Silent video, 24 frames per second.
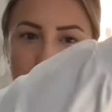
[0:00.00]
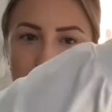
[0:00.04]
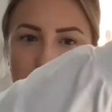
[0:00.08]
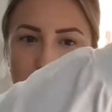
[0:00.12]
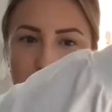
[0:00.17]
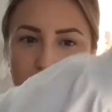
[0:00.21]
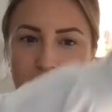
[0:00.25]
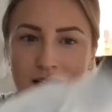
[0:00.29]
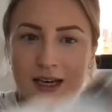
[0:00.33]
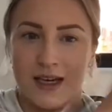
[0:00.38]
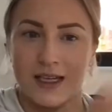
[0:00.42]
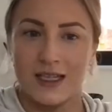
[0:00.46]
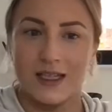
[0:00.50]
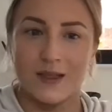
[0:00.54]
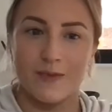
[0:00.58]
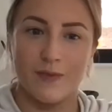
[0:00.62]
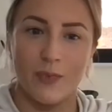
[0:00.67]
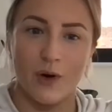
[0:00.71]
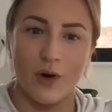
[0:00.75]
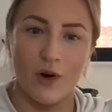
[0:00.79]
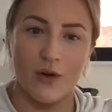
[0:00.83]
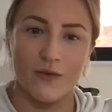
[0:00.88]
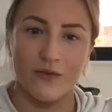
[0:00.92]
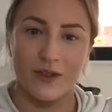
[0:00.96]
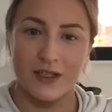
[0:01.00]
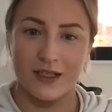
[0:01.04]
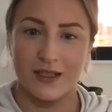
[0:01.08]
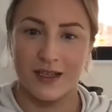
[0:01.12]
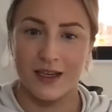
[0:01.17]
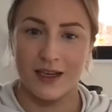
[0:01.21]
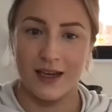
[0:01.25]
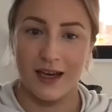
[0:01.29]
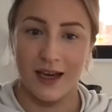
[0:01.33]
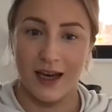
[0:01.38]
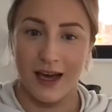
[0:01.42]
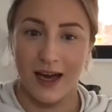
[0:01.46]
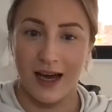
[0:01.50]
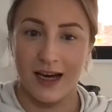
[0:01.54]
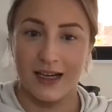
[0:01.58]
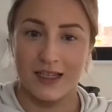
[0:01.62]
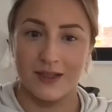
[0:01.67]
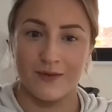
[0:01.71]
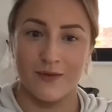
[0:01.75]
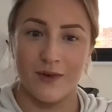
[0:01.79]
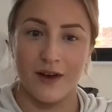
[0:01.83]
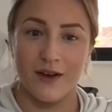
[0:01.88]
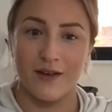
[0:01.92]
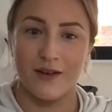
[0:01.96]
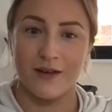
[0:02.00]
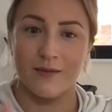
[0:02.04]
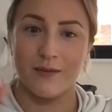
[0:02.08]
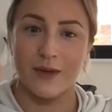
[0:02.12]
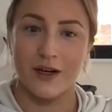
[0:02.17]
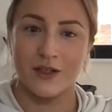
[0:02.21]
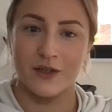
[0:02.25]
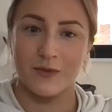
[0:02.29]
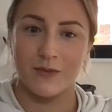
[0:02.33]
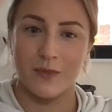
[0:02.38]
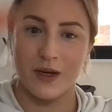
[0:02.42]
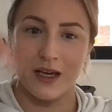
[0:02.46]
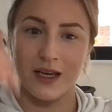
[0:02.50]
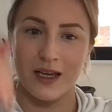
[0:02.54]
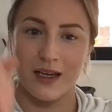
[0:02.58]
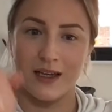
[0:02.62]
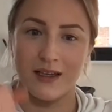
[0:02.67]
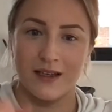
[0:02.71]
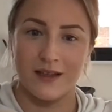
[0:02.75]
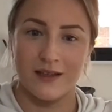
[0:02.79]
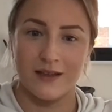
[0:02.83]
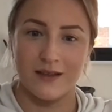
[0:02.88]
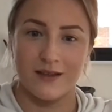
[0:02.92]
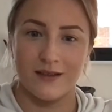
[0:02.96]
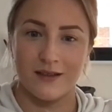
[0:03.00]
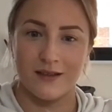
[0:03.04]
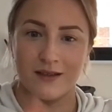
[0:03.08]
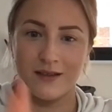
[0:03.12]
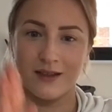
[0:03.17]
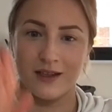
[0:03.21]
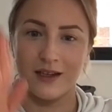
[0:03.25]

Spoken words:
to this, but obviously it has very much been